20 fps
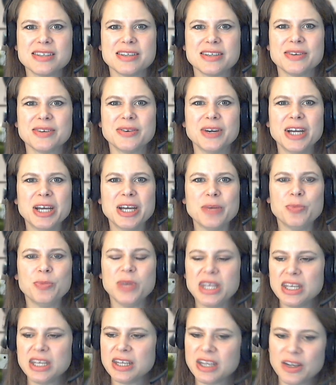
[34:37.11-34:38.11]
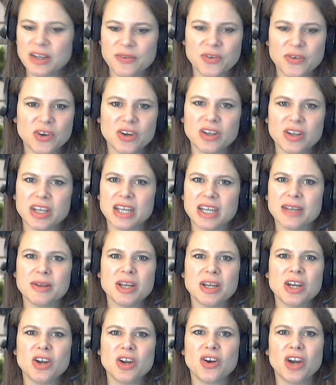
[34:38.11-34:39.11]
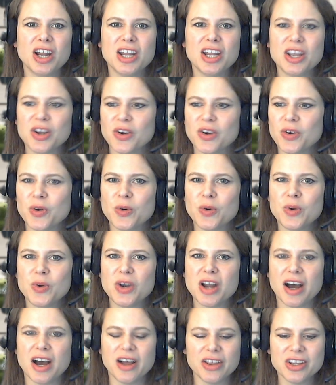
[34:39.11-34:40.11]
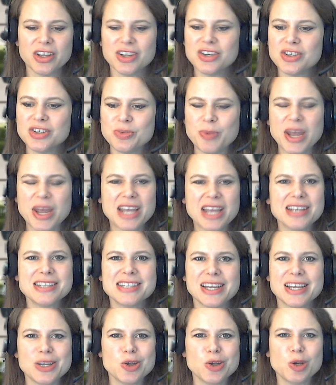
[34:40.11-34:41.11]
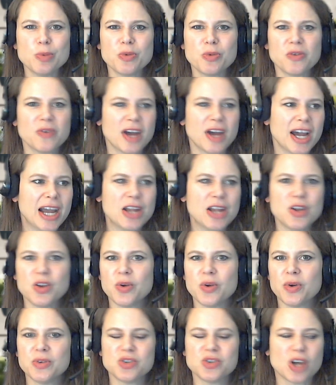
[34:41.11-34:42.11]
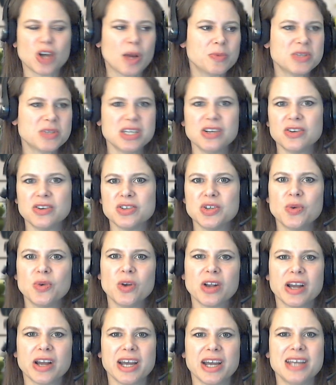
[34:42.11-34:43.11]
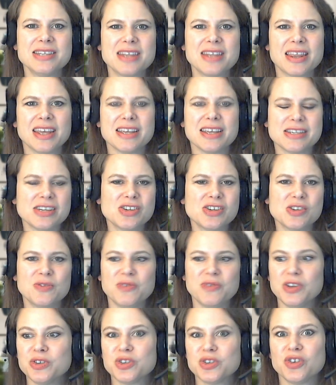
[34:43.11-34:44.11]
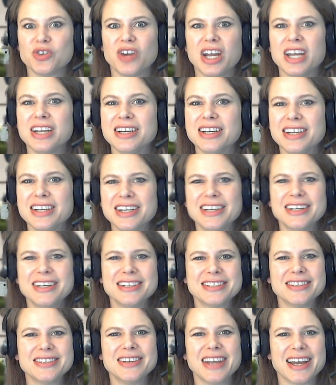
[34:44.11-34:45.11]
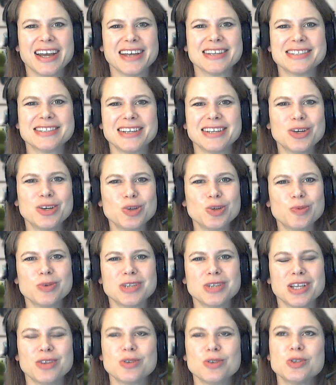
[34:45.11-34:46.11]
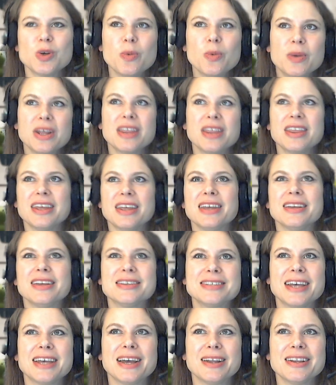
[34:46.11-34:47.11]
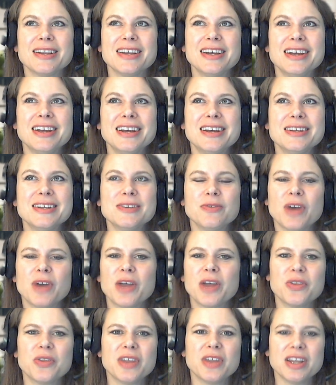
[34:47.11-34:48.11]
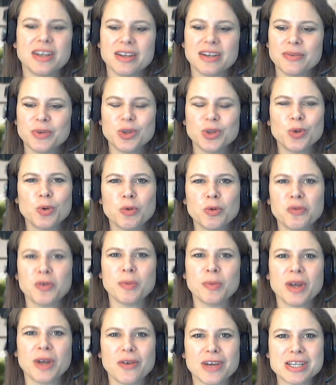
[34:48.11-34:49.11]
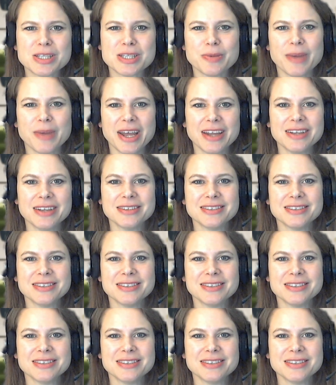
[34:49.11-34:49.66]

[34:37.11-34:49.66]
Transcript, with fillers: So being a giver like creating your own knowledge base that you can provide, you know, job seekers, you know all kinds of things and it just feels great. So yes, 100%. There's so many things that rather than will you review my resume